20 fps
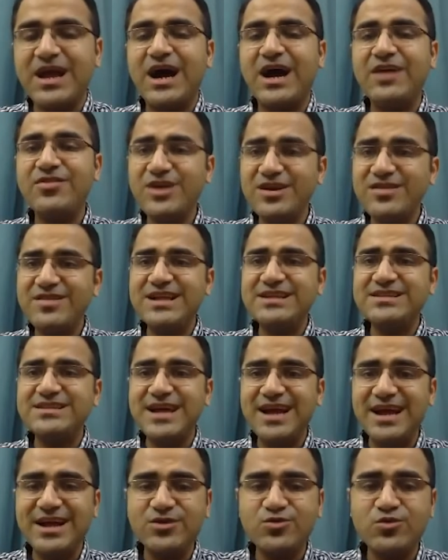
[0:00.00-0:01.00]
other than
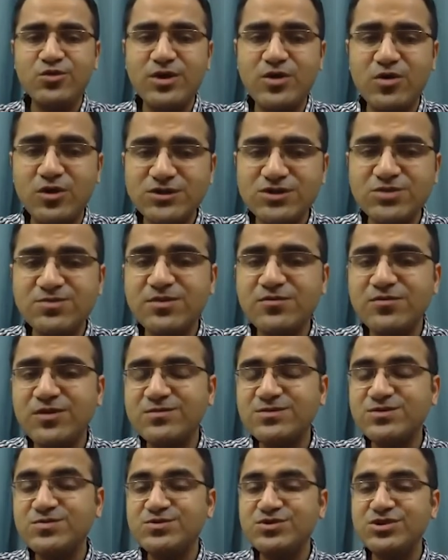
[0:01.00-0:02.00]
that you can also
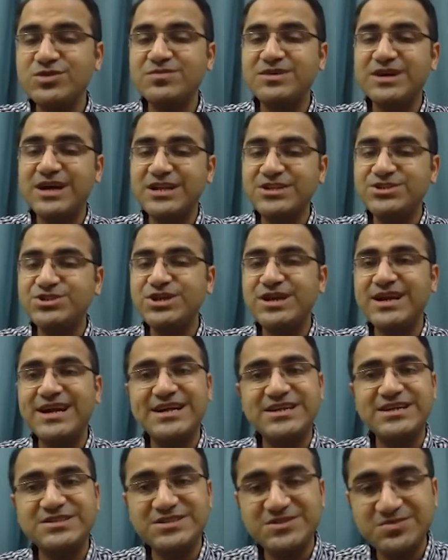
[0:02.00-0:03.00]
perform sputum culture
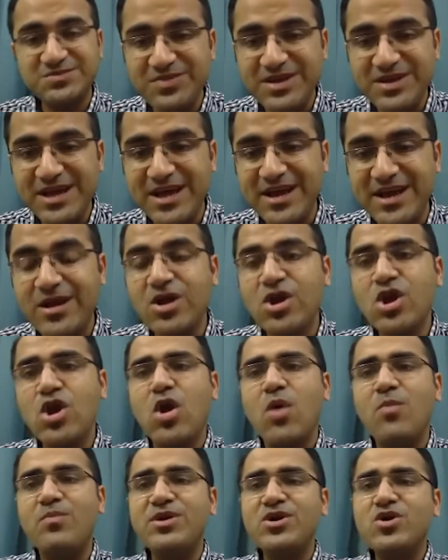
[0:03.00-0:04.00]
and smear
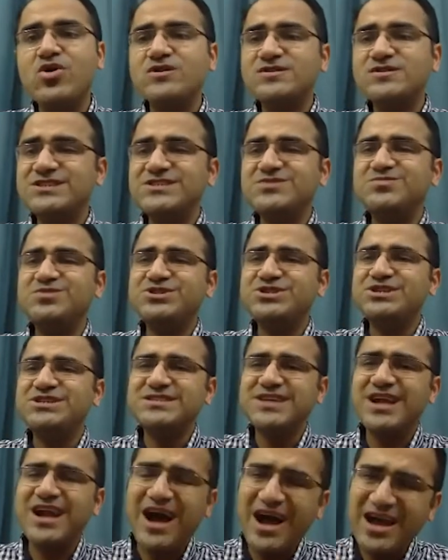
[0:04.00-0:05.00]
because these
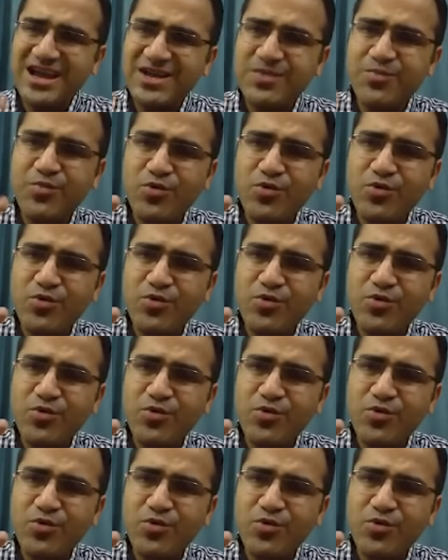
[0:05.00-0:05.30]
patients are highly